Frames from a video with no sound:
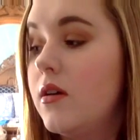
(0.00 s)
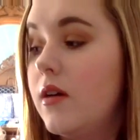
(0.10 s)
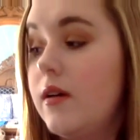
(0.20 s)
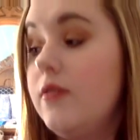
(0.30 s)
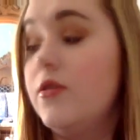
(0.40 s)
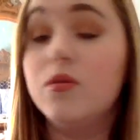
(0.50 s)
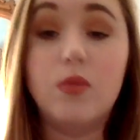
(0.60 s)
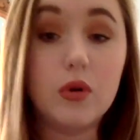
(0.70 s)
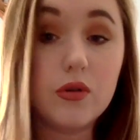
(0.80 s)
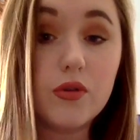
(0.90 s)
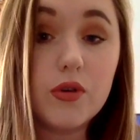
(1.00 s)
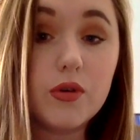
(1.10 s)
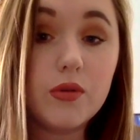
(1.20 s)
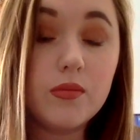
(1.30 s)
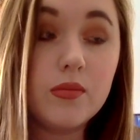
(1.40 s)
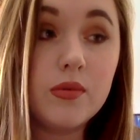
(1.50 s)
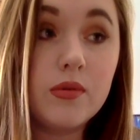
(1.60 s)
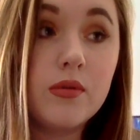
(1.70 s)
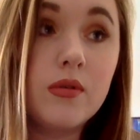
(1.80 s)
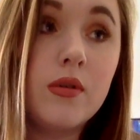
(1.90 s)
don't know, more room,
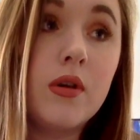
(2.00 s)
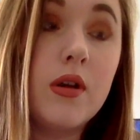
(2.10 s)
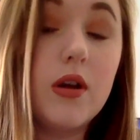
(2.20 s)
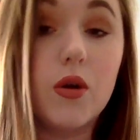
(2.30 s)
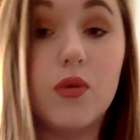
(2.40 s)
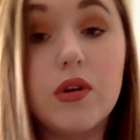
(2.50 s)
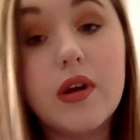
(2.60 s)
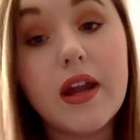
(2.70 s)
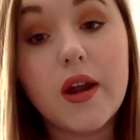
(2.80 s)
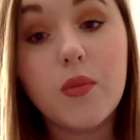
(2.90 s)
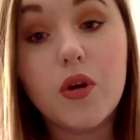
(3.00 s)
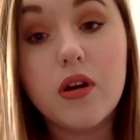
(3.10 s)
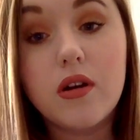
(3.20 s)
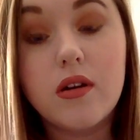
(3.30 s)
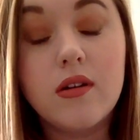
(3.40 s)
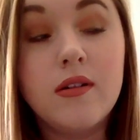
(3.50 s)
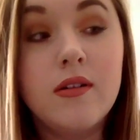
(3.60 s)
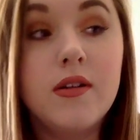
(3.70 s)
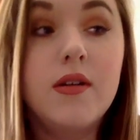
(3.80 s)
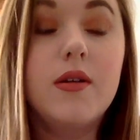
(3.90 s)
a real camera,
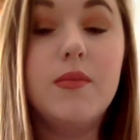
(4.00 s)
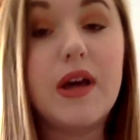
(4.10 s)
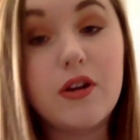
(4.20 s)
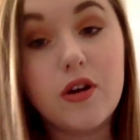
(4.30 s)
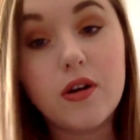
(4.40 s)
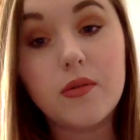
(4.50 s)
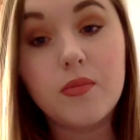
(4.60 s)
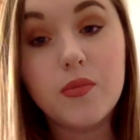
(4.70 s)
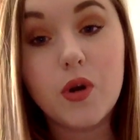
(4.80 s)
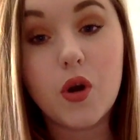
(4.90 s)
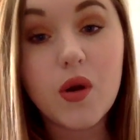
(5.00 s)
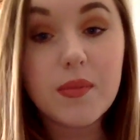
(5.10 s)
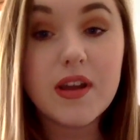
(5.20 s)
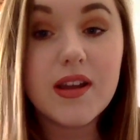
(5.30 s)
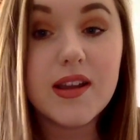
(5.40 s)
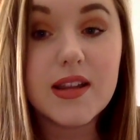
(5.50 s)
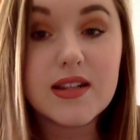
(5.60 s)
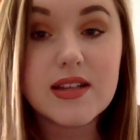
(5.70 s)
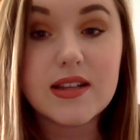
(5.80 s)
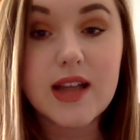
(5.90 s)
better equipment and things
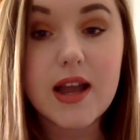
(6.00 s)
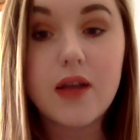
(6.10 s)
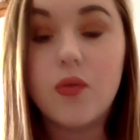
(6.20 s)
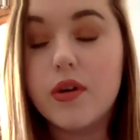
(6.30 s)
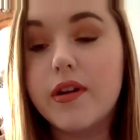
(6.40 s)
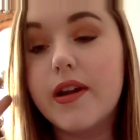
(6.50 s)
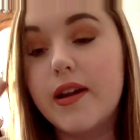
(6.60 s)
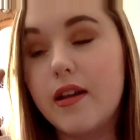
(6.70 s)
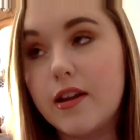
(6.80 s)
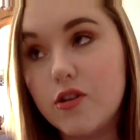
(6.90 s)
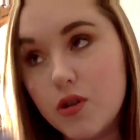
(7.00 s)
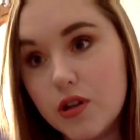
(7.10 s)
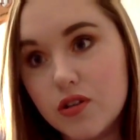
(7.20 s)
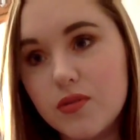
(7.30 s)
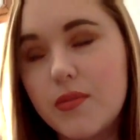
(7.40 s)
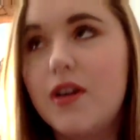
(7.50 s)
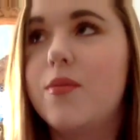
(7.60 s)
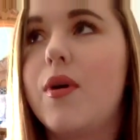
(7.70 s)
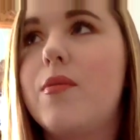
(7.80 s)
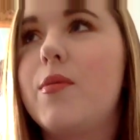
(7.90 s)
like that, one day, like 2 years from now
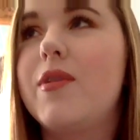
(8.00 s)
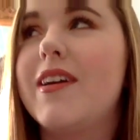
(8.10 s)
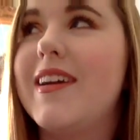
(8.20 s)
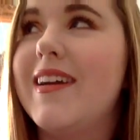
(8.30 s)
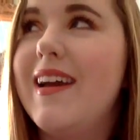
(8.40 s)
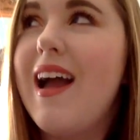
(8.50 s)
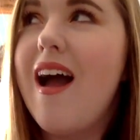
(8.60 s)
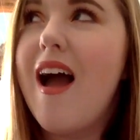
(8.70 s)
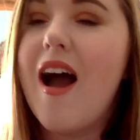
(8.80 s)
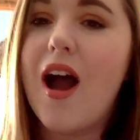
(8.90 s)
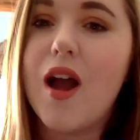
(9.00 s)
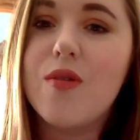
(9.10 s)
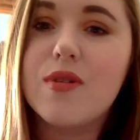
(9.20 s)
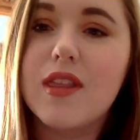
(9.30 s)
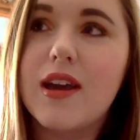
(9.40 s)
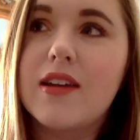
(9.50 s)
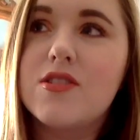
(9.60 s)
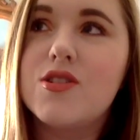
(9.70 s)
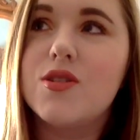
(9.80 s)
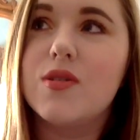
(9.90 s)
probably, I would like
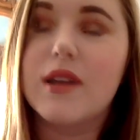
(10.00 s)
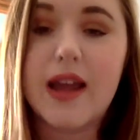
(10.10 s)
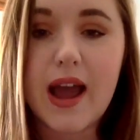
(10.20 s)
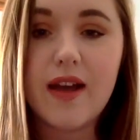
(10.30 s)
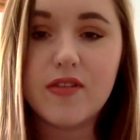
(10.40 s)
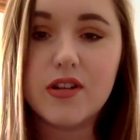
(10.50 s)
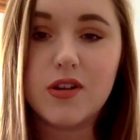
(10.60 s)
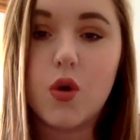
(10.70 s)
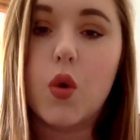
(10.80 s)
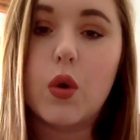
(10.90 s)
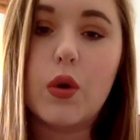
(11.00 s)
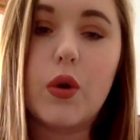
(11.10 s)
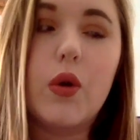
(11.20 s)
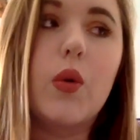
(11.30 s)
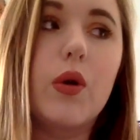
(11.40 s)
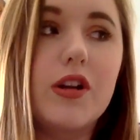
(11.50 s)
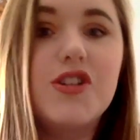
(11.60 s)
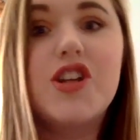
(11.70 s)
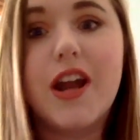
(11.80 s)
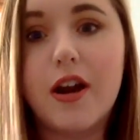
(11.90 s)
to like have a corner or a
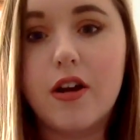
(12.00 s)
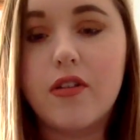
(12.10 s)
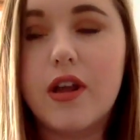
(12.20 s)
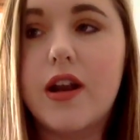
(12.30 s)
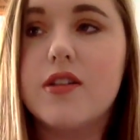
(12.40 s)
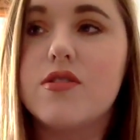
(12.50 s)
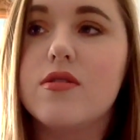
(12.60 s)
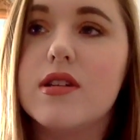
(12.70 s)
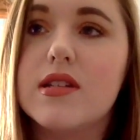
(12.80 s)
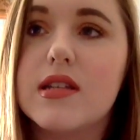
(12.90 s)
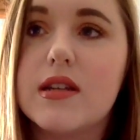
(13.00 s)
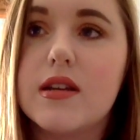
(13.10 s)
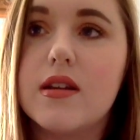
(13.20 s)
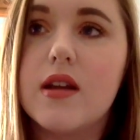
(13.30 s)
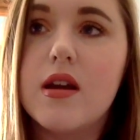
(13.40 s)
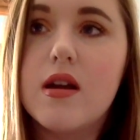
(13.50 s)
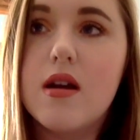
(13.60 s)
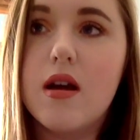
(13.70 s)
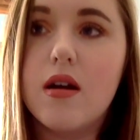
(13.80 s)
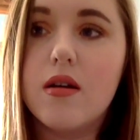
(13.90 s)
chair that I do this in,
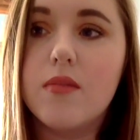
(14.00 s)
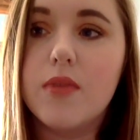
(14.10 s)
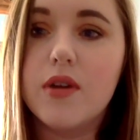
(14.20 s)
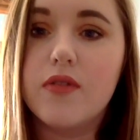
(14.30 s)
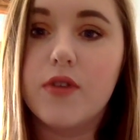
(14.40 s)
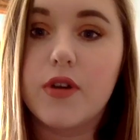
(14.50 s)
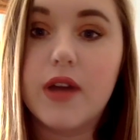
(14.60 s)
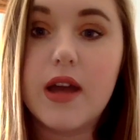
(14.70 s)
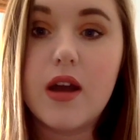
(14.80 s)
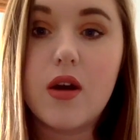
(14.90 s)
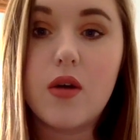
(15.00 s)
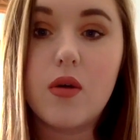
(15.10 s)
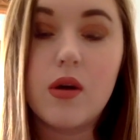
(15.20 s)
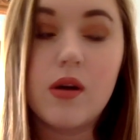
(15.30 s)
but for now